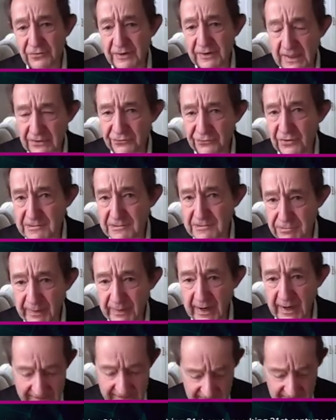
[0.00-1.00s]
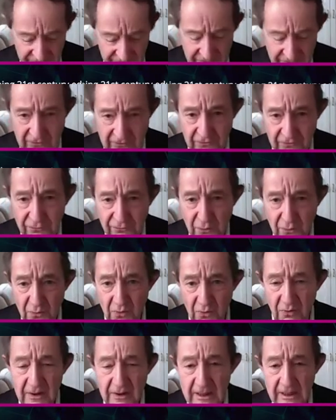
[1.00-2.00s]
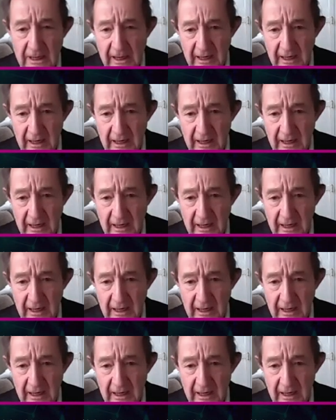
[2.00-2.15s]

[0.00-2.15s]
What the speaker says: education is preparing our students for.